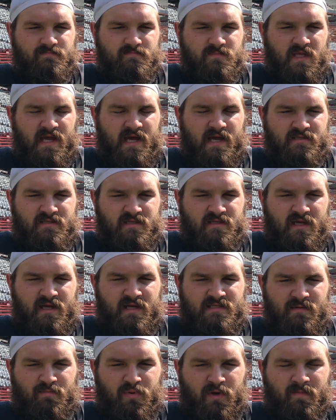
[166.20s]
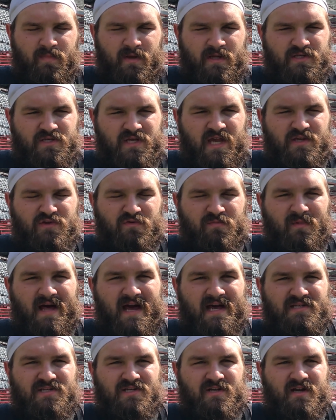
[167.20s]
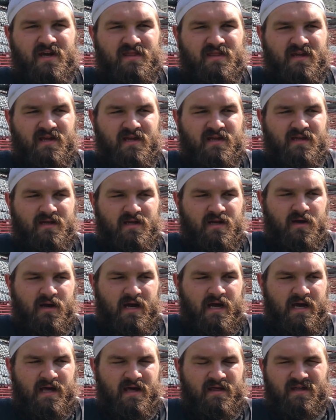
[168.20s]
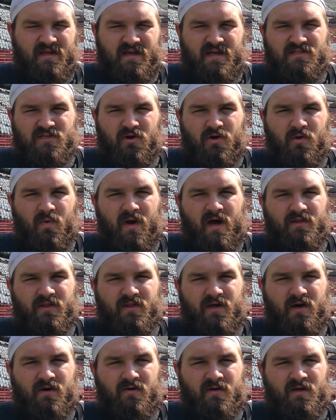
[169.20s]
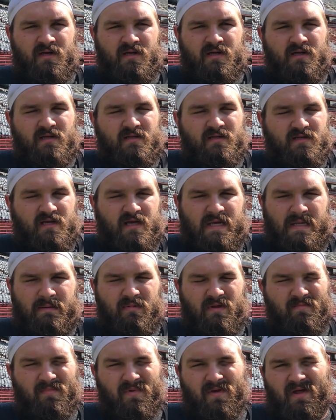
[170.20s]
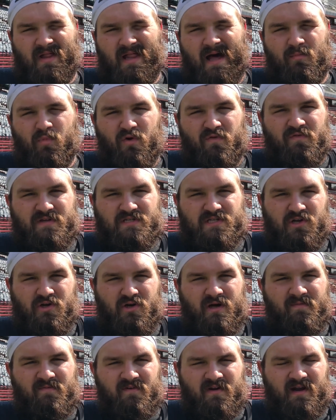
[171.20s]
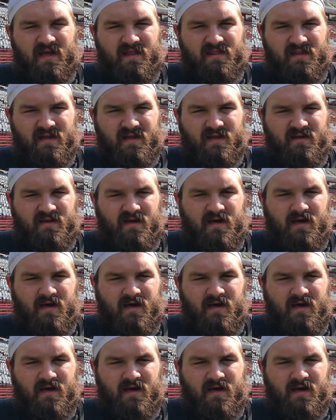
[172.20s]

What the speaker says: Yeah, it's a pretty big change from last year, I think. I think it's going well, though. It'll be a lot more physical up front, I think.